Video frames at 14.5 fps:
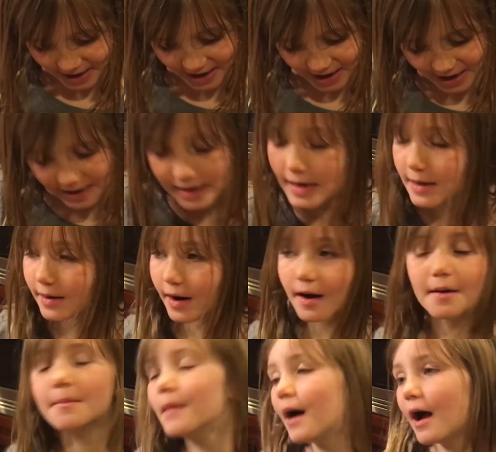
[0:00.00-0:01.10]
and
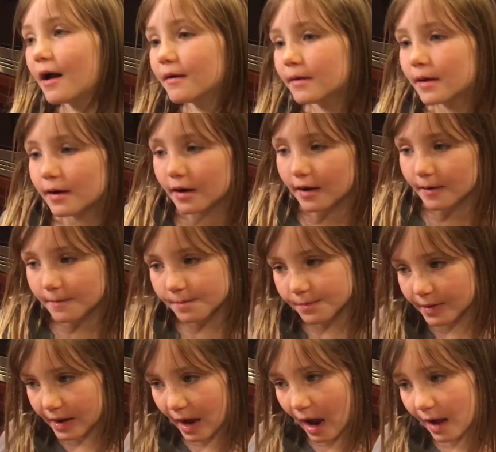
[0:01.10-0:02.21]
um, I,
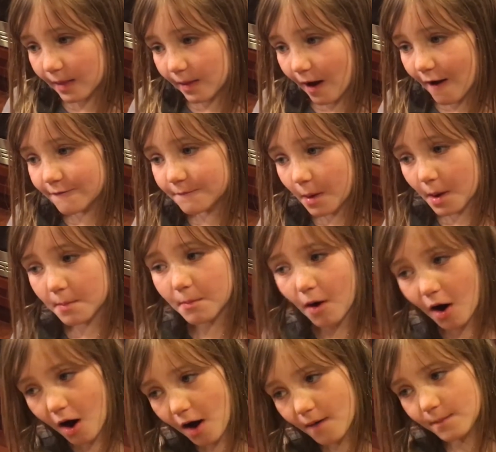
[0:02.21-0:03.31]
I love my
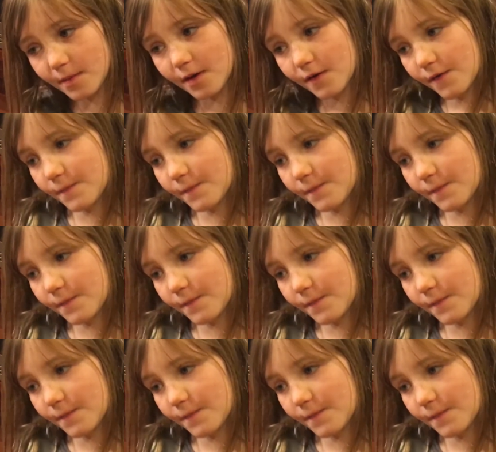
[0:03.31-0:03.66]
mom